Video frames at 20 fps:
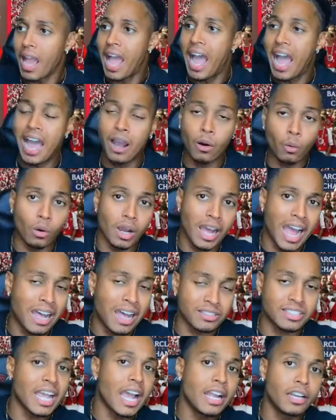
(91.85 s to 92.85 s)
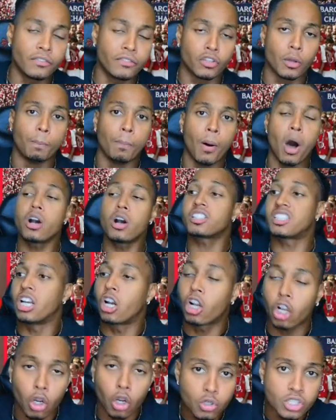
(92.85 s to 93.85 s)
out outside of the box and
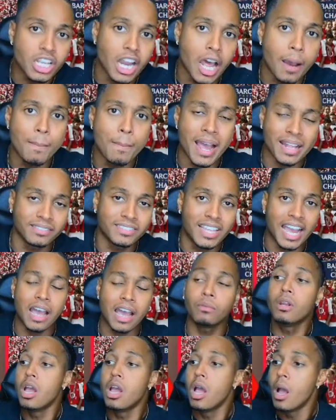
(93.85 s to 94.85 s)
closing our man down.